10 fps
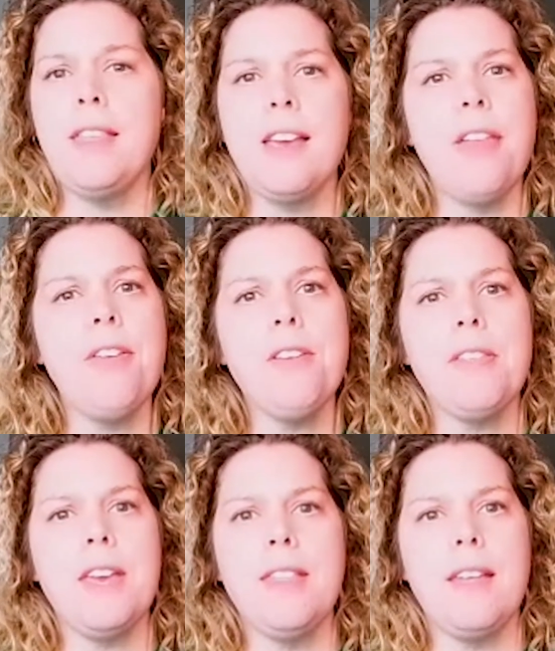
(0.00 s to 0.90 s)
then the other
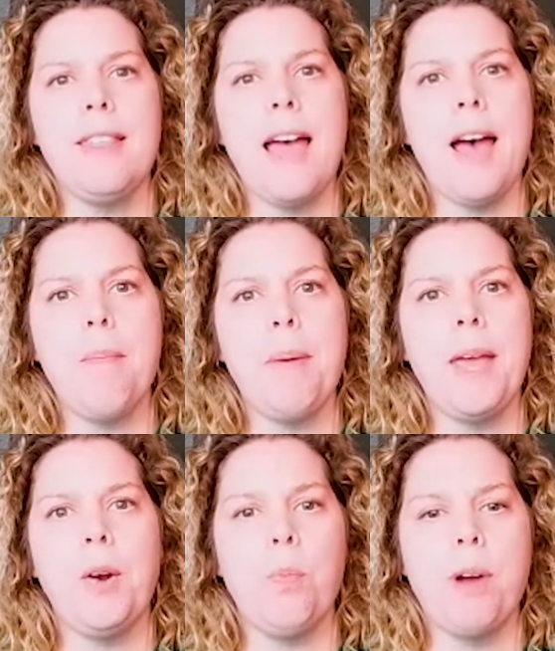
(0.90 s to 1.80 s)
thing that that
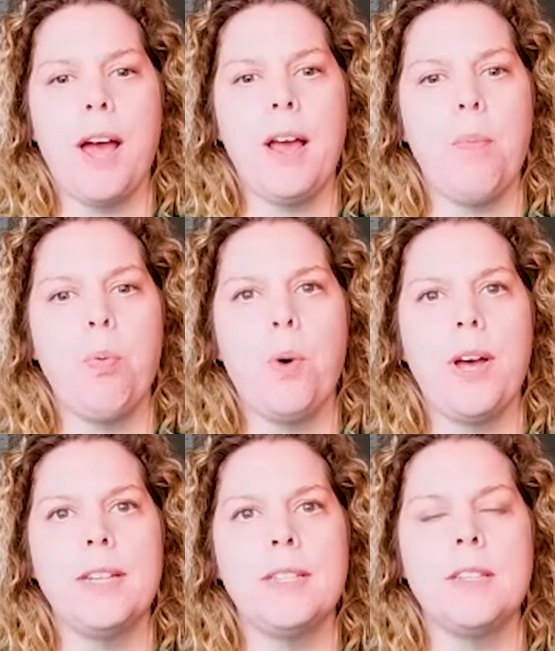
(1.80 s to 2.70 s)
panel brought up
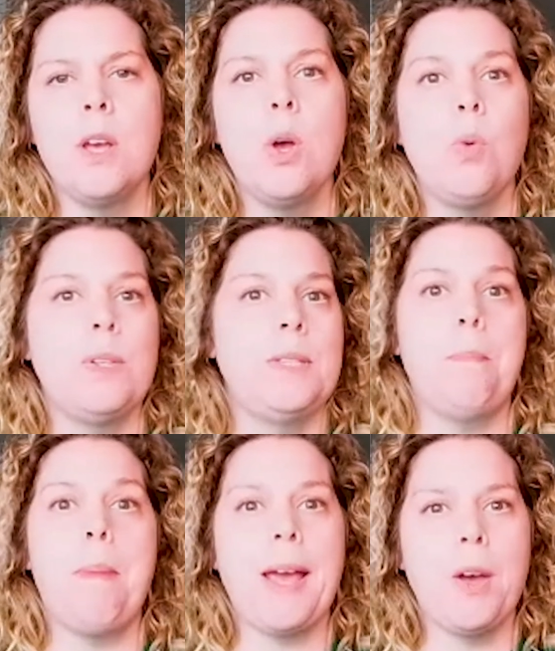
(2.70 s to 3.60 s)
was was
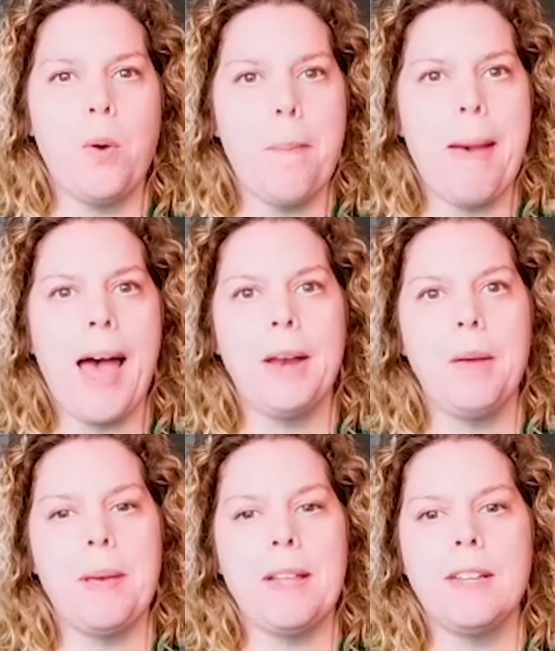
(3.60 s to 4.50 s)

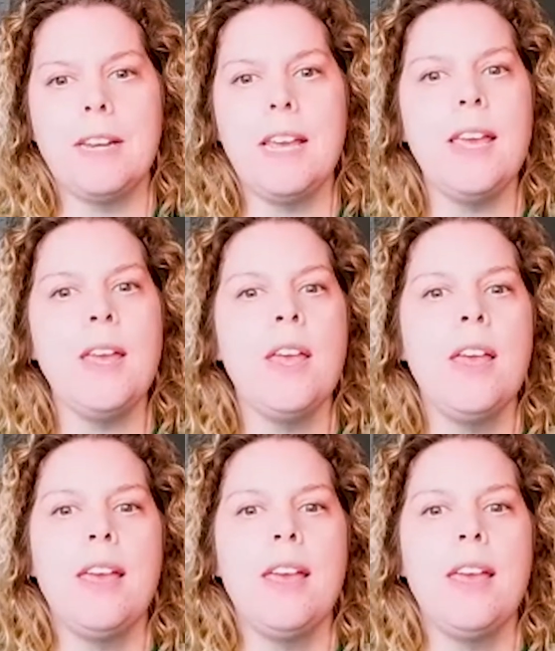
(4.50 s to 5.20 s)
biocompatibility.